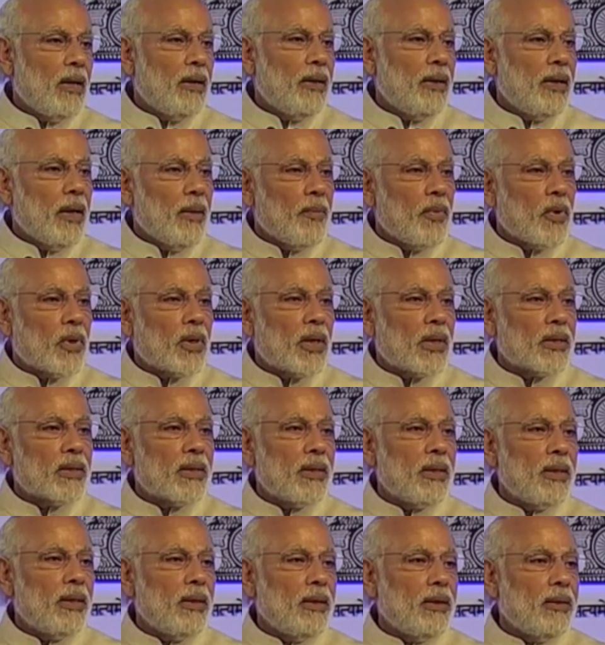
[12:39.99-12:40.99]

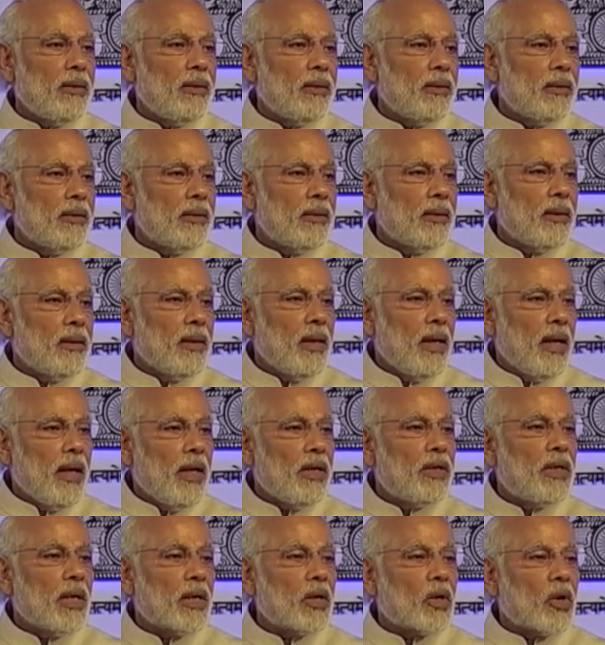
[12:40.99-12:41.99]
democracy
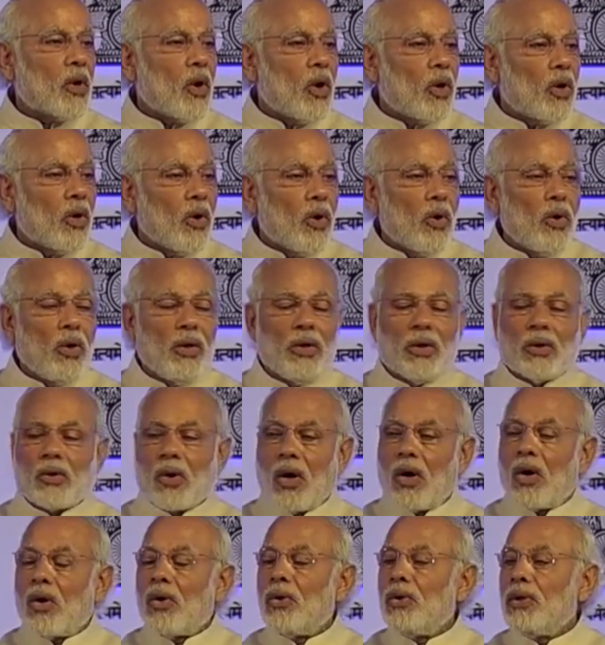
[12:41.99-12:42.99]
is a
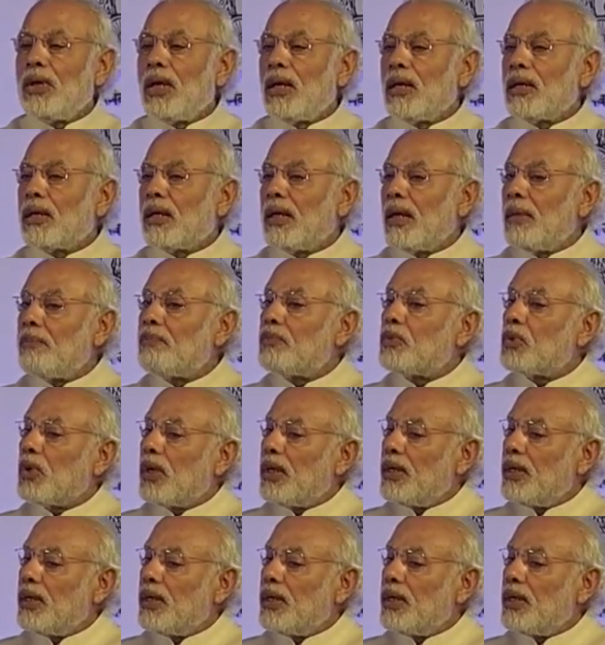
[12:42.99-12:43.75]
colonial gift to